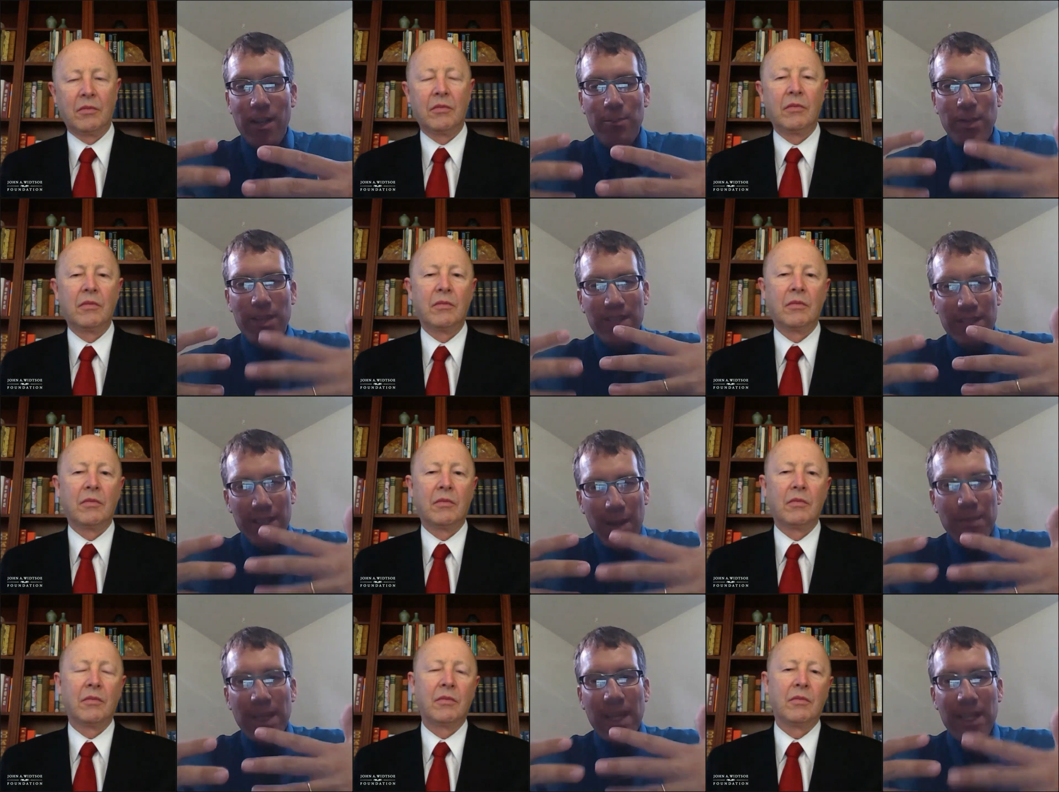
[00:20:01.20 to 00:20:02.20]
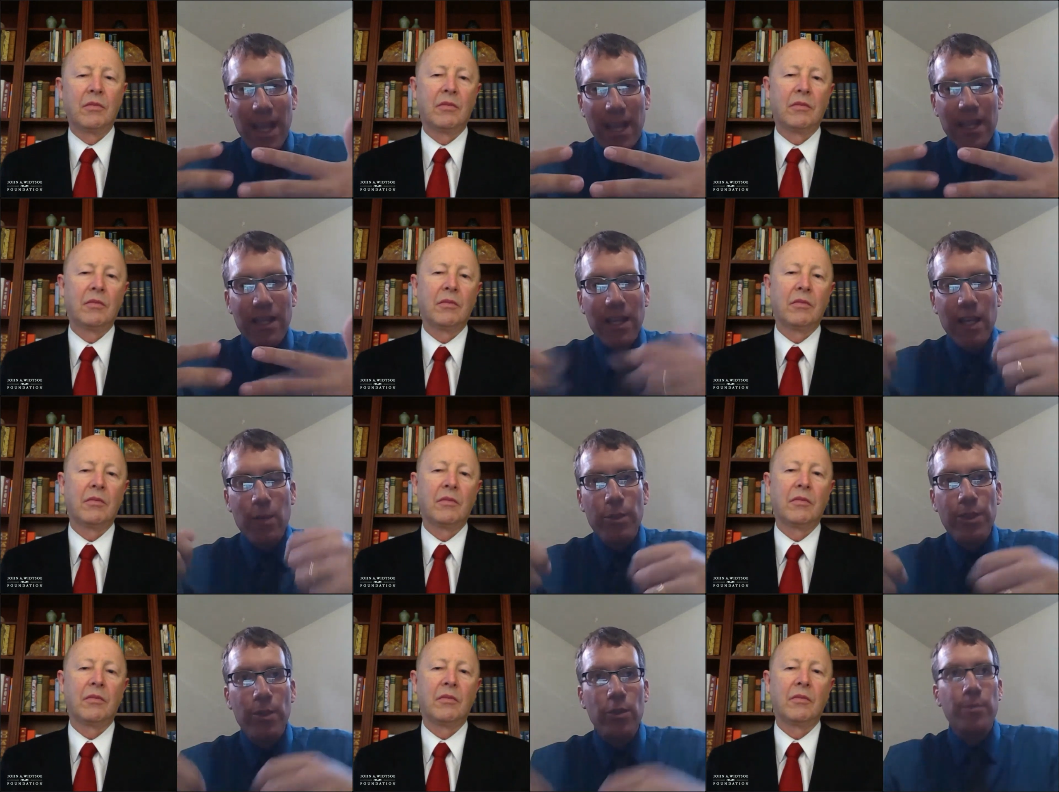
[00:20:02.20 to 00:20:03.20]
Speaker 1: but something like equal
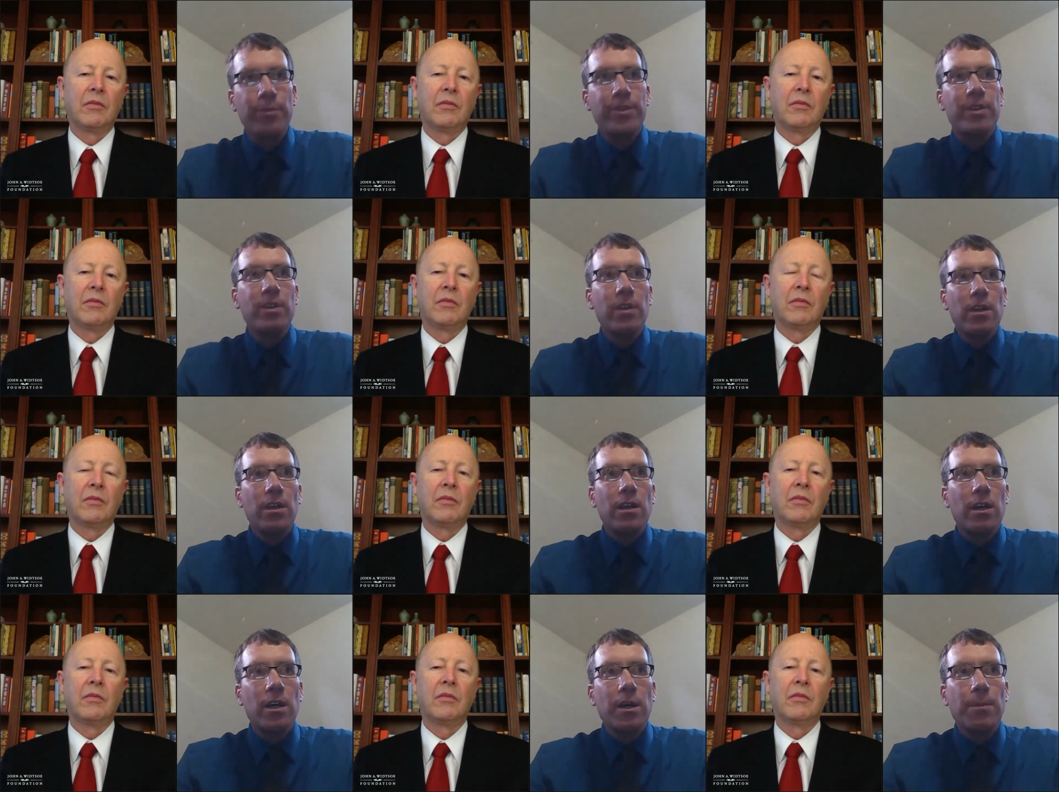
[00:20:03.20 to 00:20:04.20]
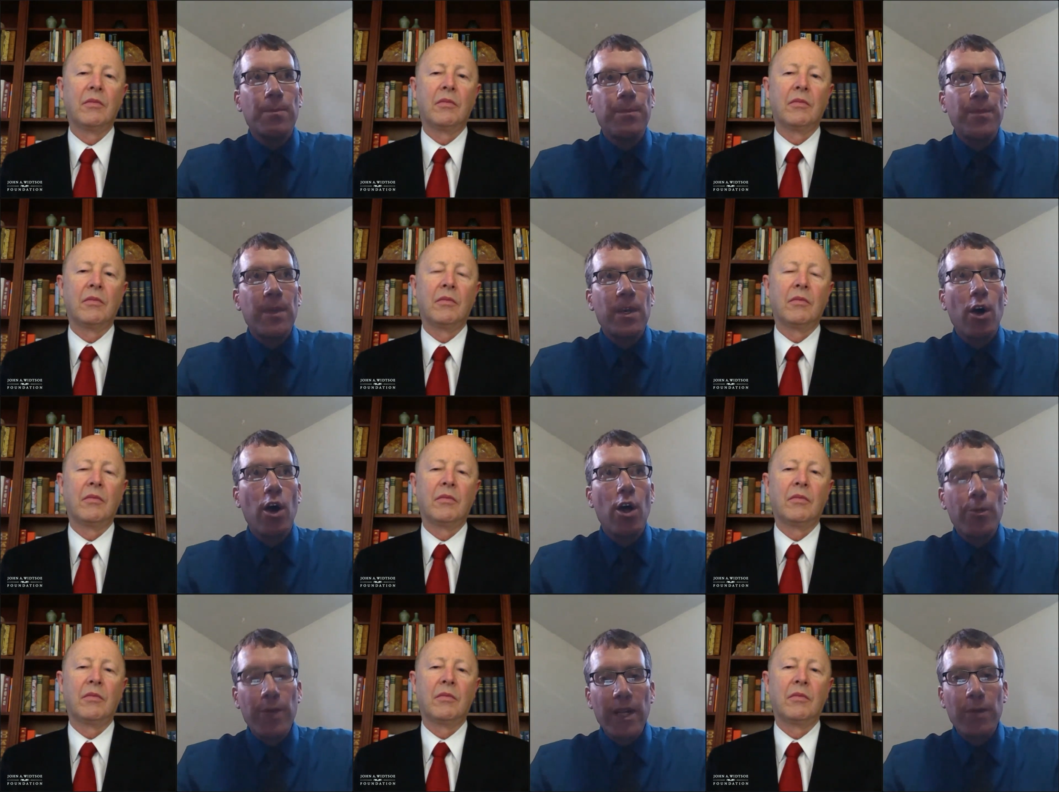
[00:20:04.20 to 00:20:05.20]
terms. Um,
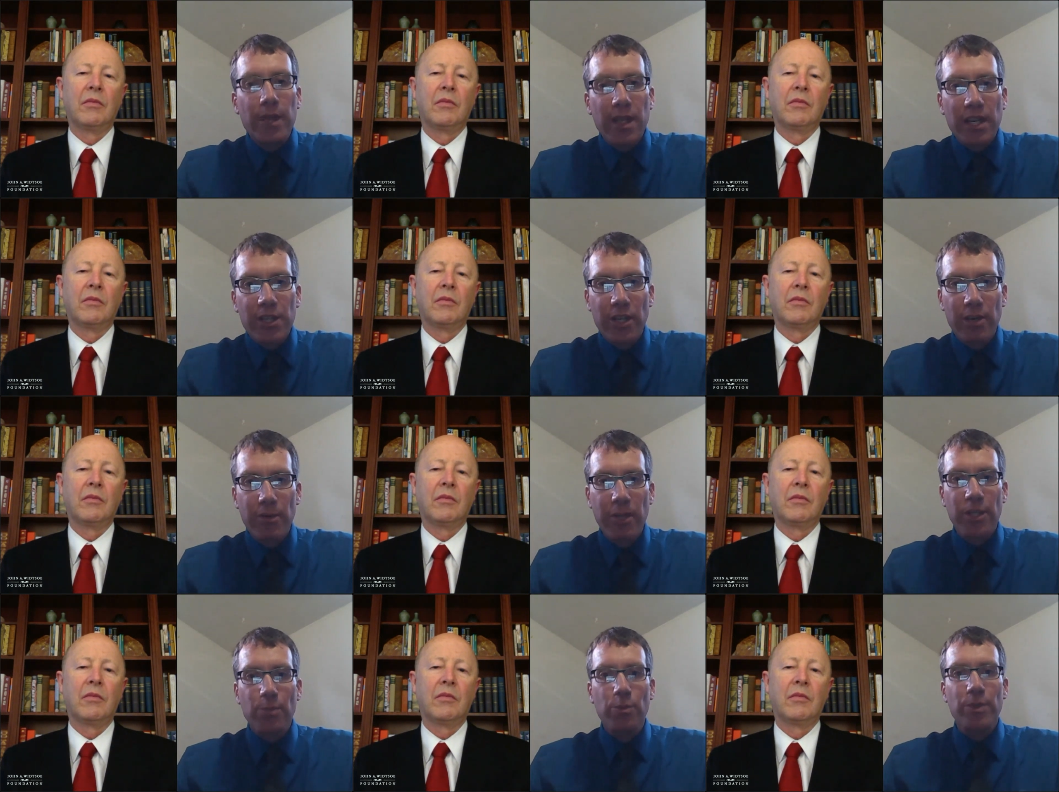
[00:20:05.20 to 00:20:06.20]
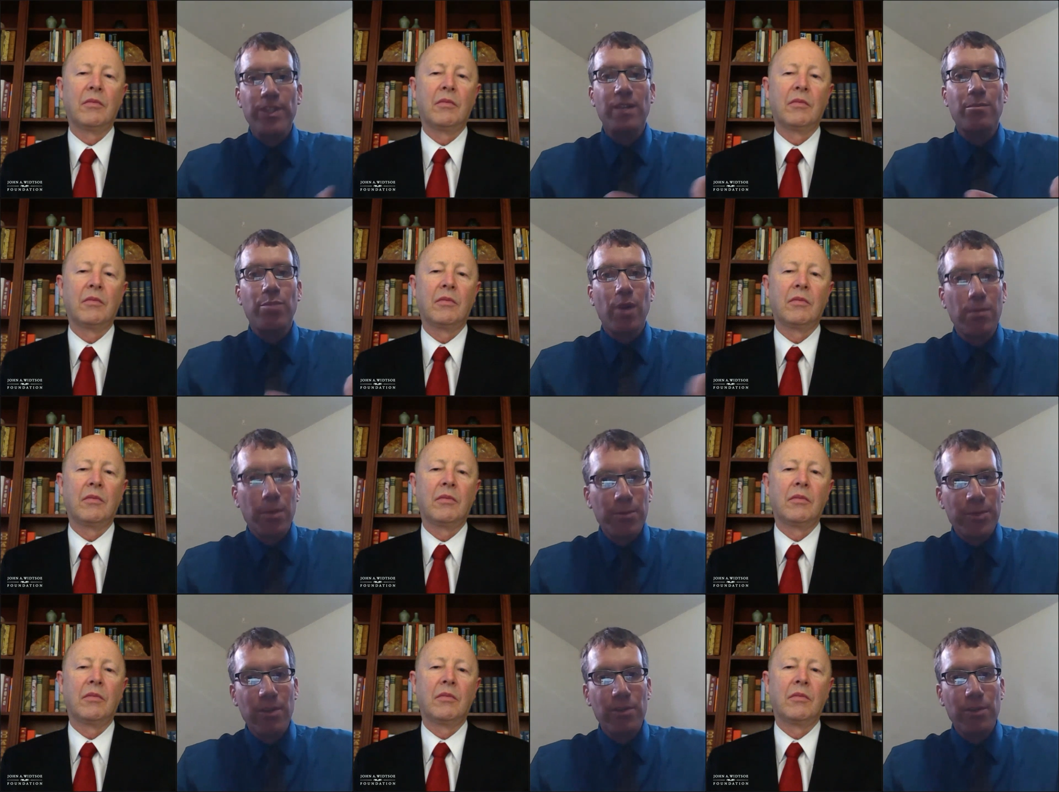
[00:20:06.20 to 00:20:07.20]
already with the next generation, we're seeing problems
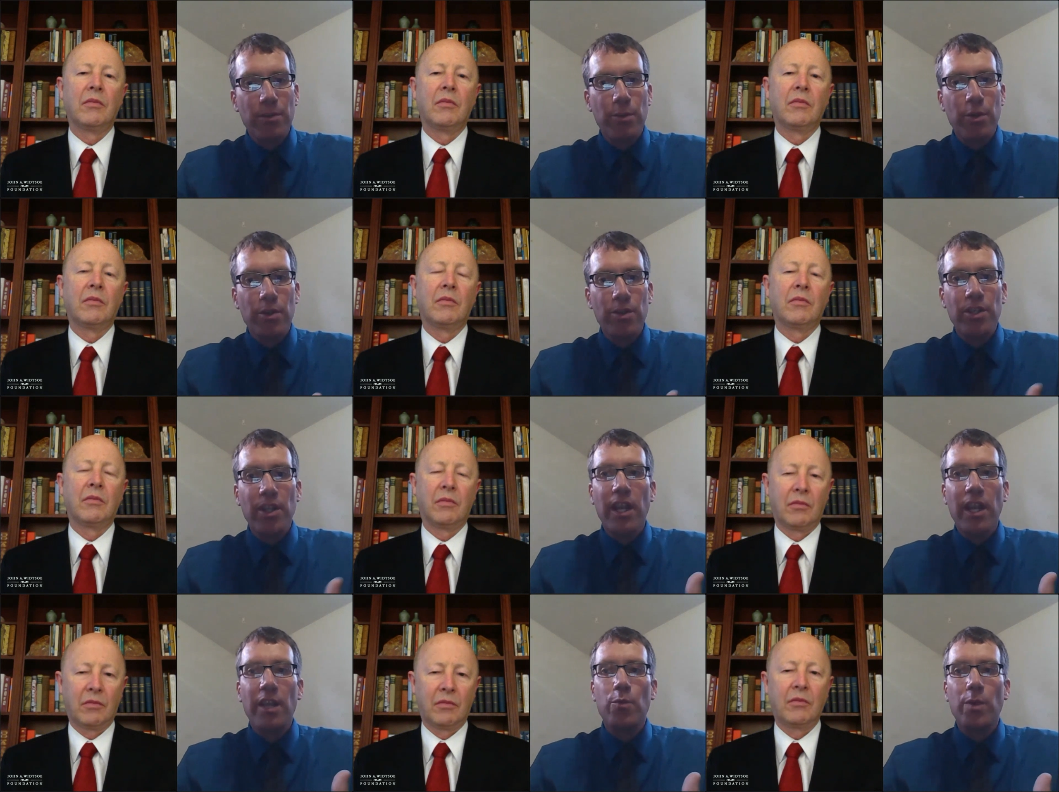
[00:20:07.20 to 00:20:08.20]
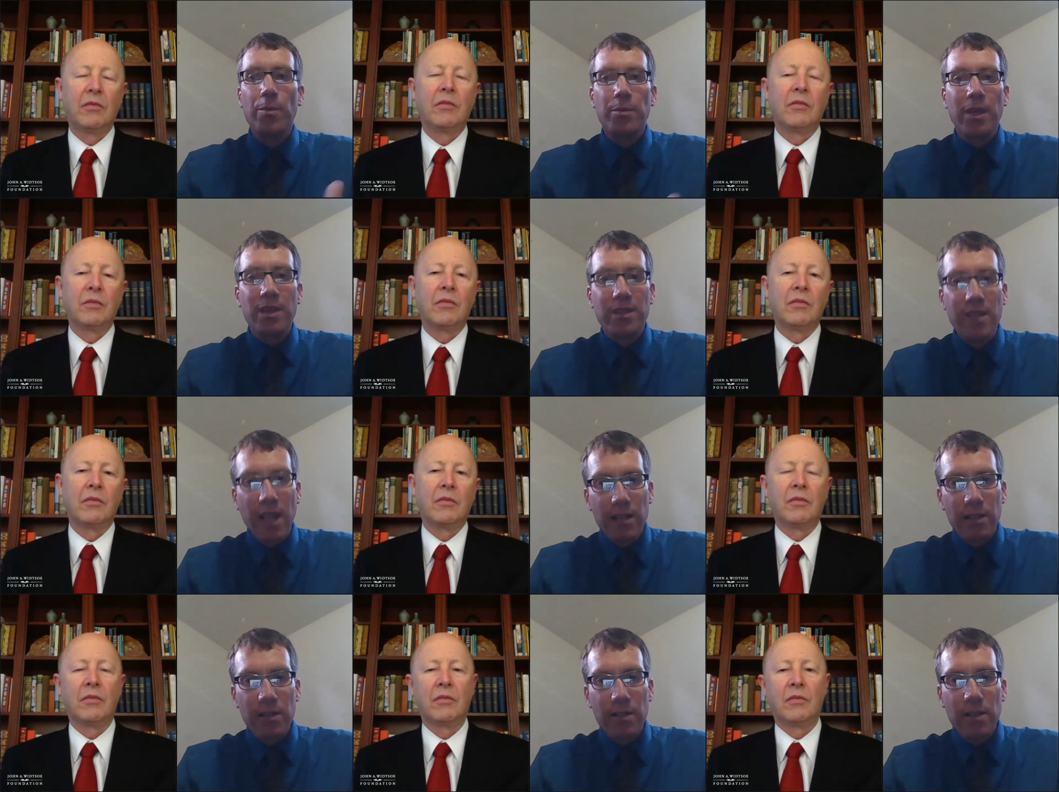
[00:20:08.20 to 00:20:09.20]
start to emerge and women being
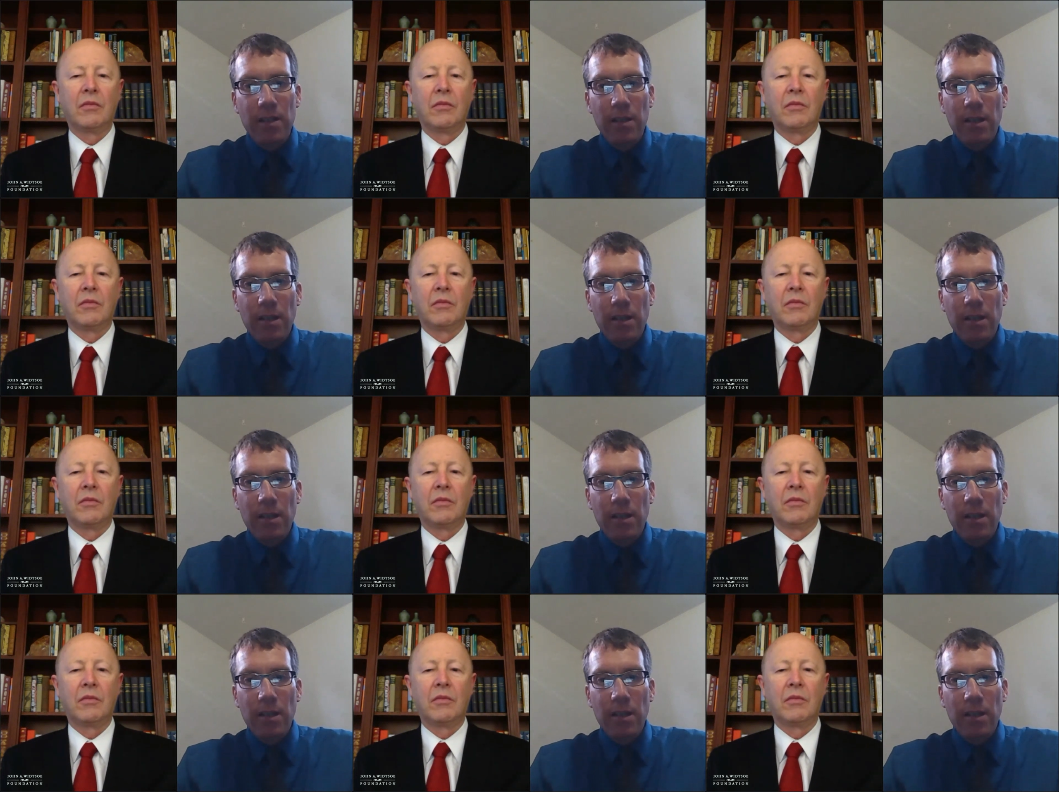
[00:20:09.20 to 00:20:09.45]
silenced.